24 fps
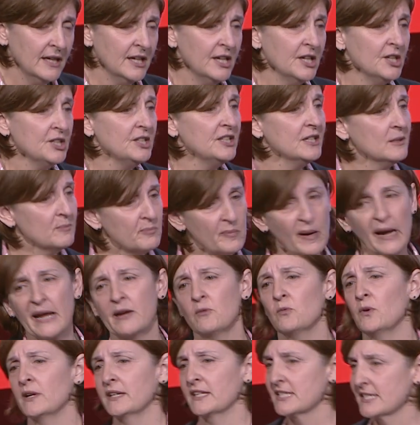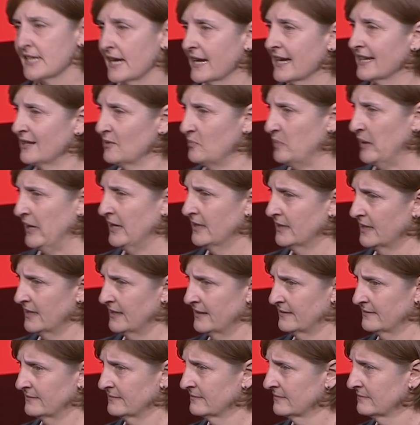you might want a second opinion.
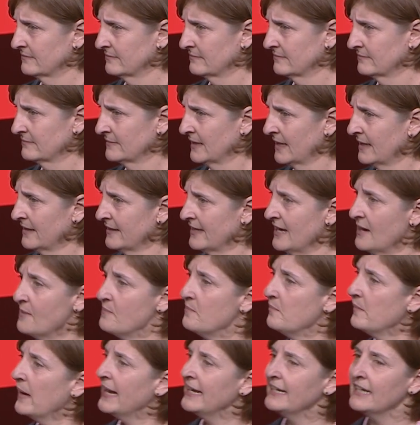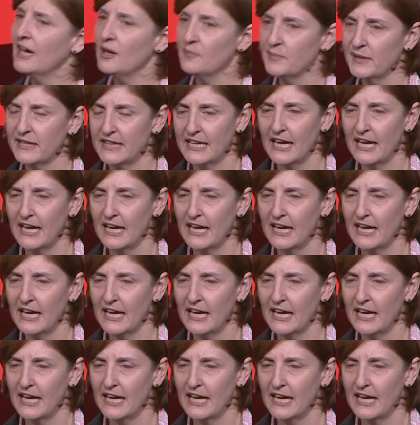That may not be the